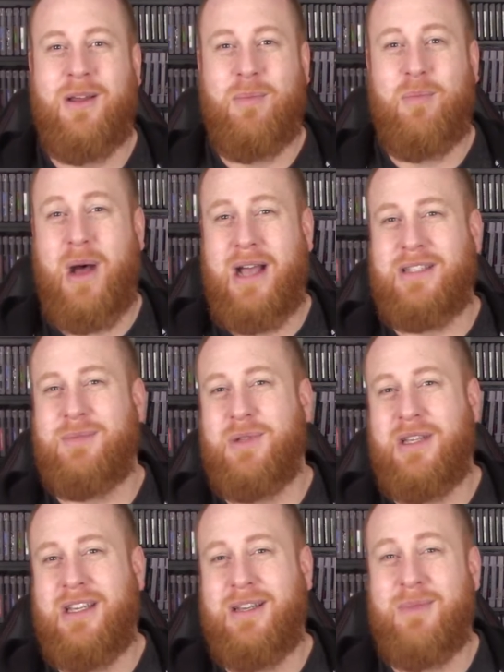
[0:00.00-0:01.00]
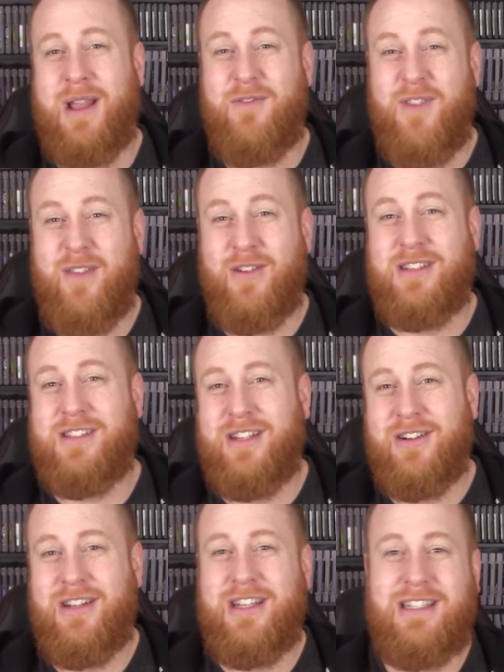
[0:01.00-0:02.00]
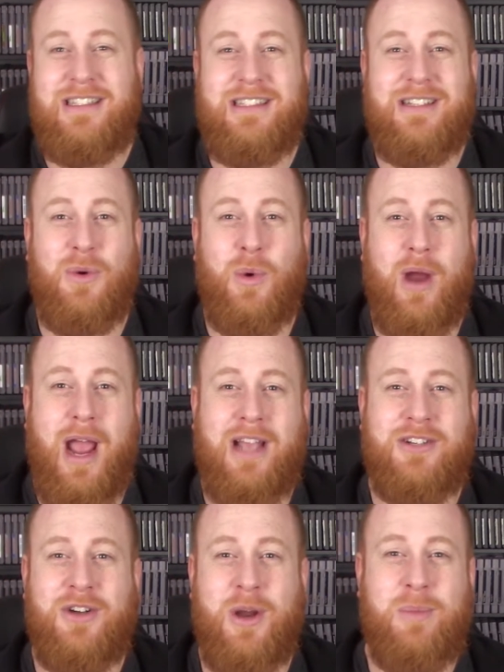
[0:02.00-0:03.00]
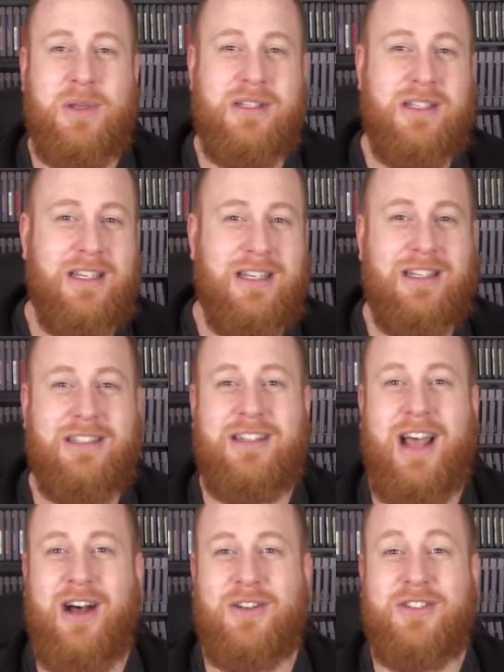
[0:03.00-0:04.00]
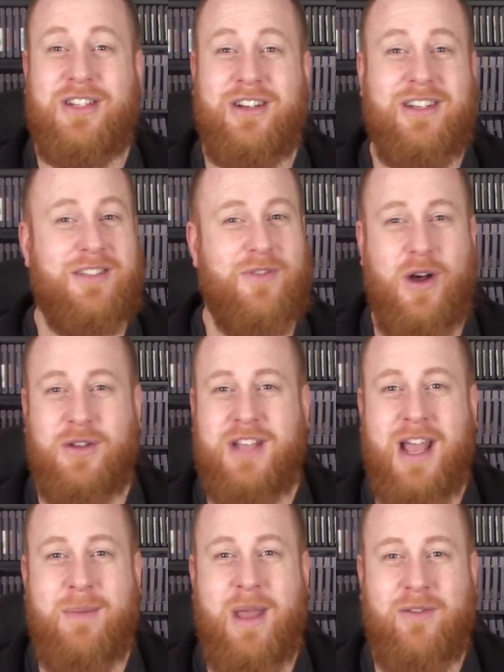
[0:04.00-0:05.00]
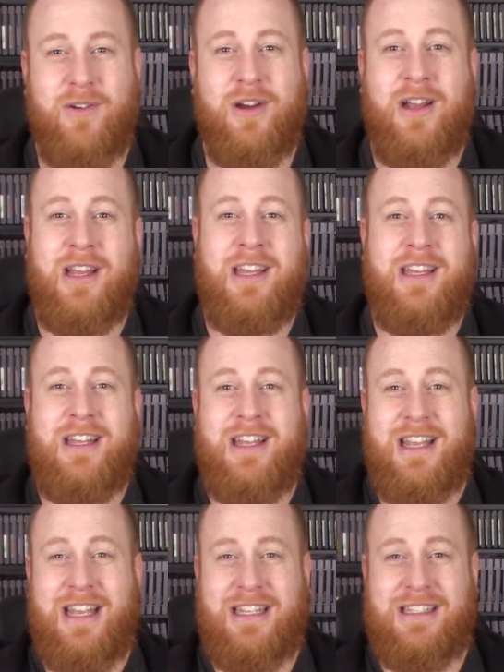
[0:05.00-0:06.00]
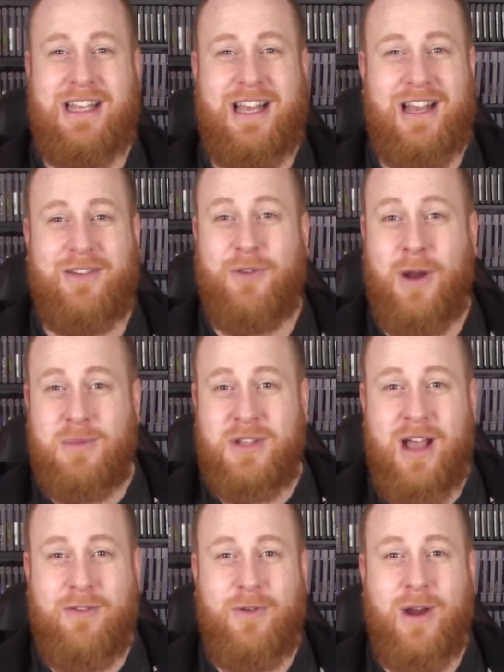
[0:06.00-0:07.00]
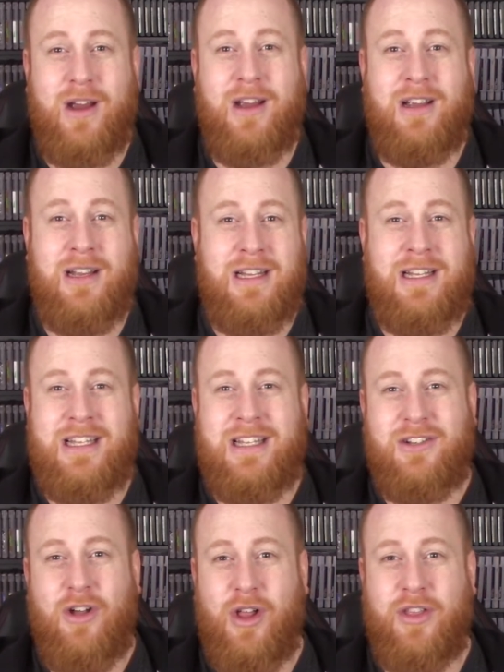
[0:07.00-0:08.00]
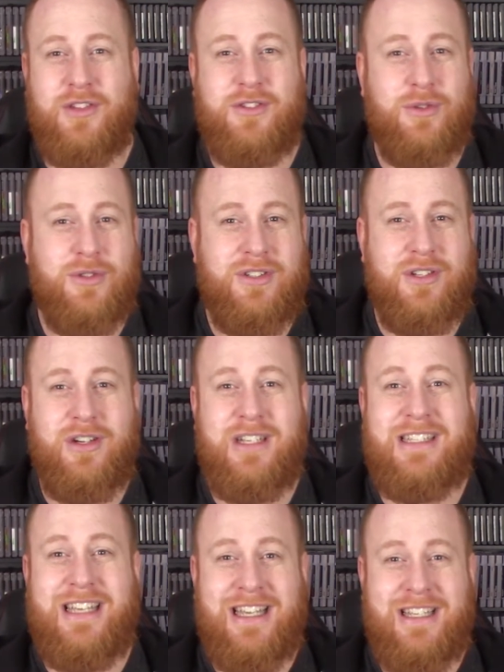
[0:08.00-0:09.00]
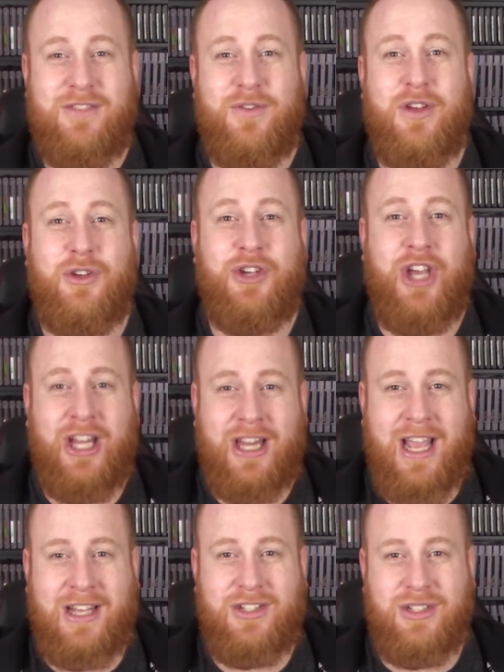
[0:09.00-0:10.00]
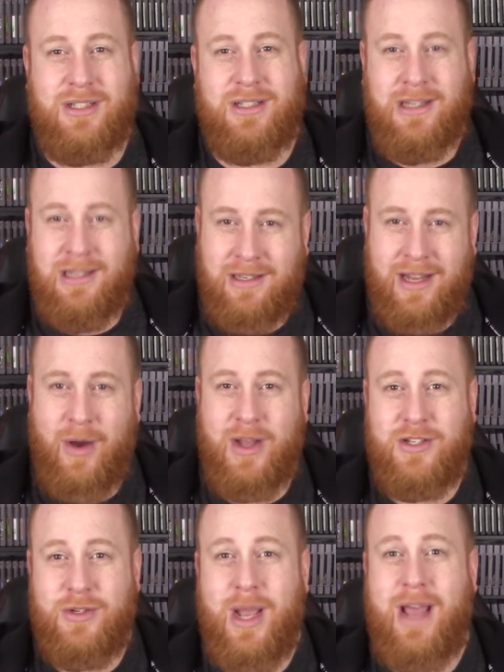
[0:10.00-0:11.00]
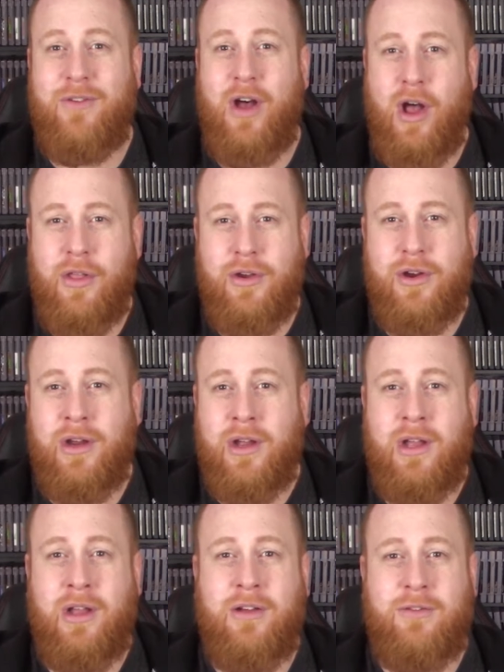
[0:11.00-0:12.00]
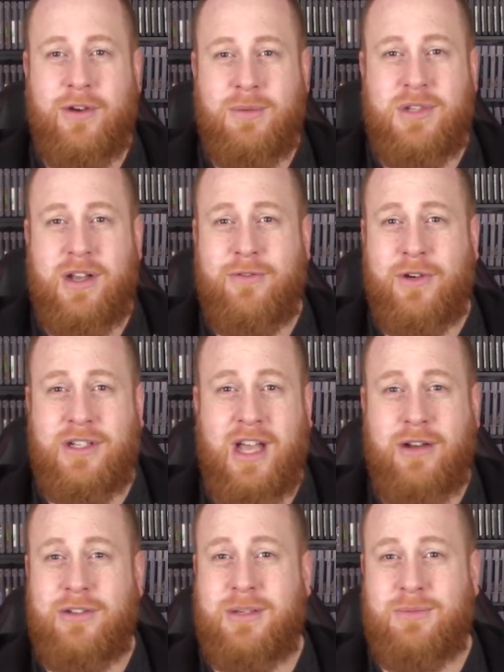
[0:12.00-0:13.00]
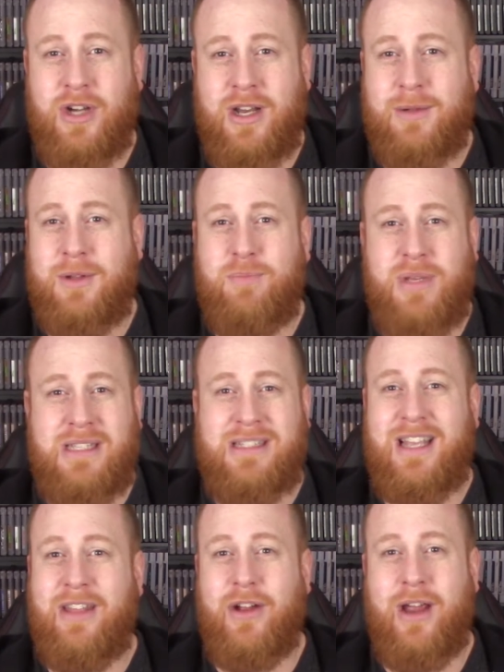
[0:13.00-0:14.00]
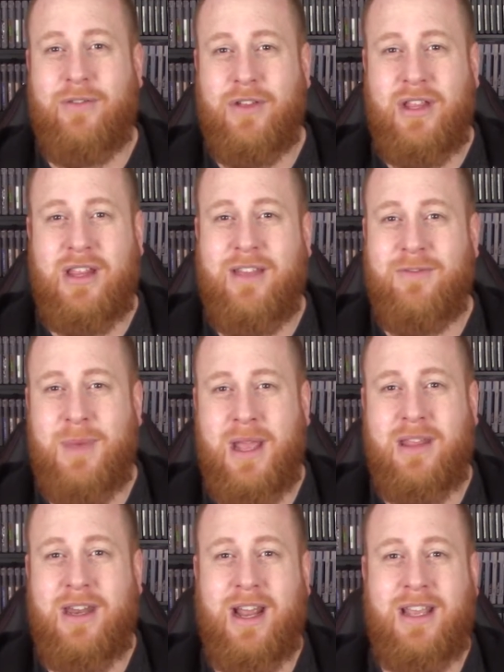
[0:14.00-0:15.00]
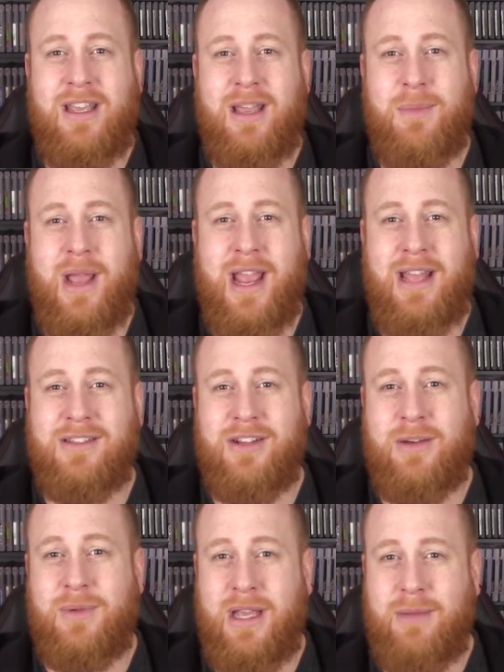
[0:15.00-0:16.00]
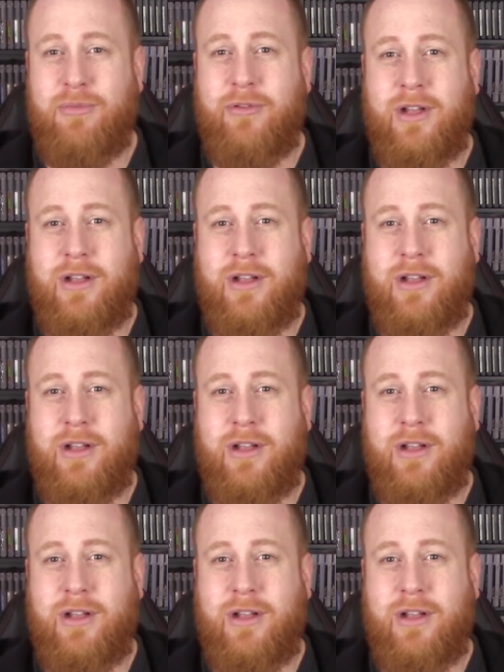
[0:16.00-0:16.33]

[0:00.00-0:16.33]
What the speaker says: possibly my favorite series or action RPG style series of all time ever. It's from Software, called the Soul Series Kingsfield Collection. Now I do have other From Software titles. I'm trying to piece together everything they've made that I can get my hands on. Getting pretty